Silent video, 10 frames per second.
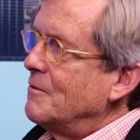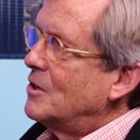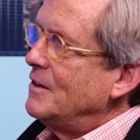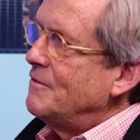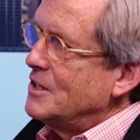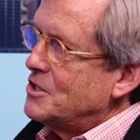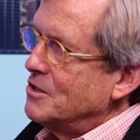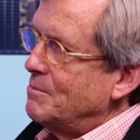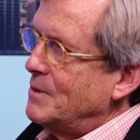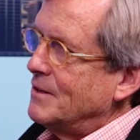
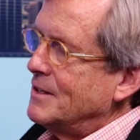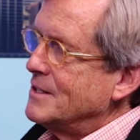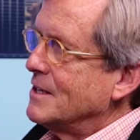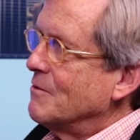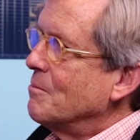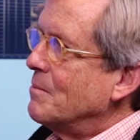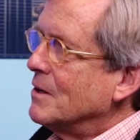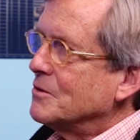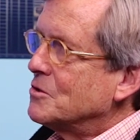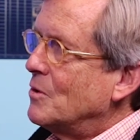conventional buildings that were
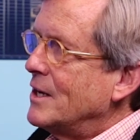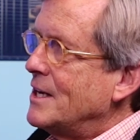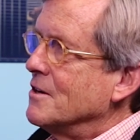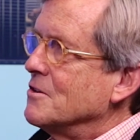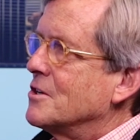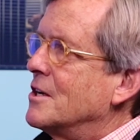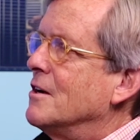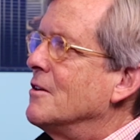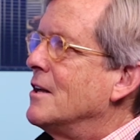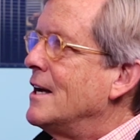built 20 years
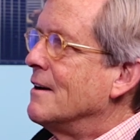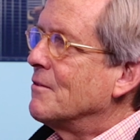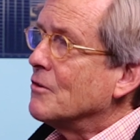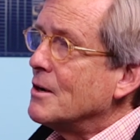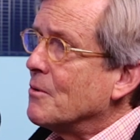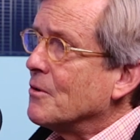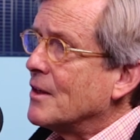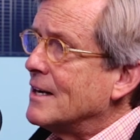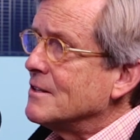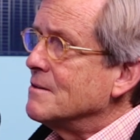ago that have 3 per
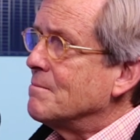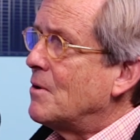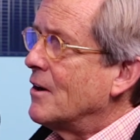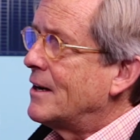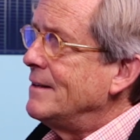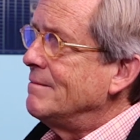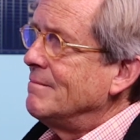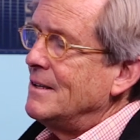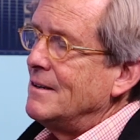1,000 parking,